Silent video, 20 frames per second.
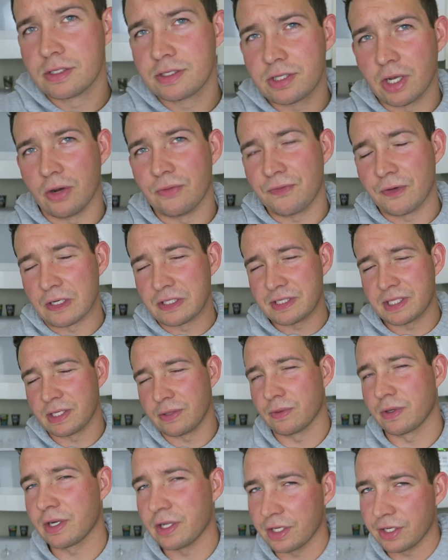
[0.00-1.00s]
So first
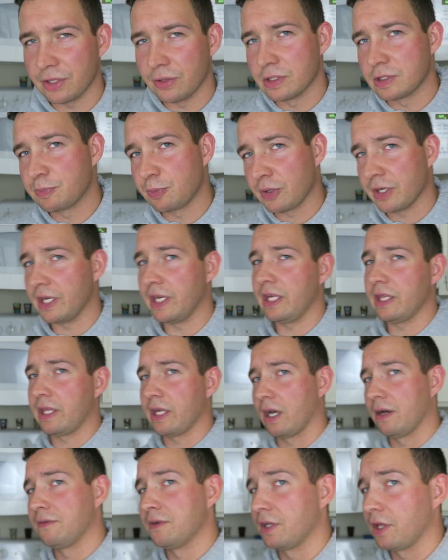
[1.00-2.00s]
thing we're gonna do is preheat
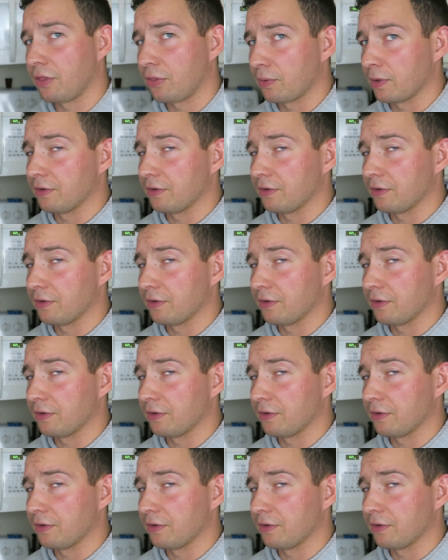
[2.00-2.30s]
the oven at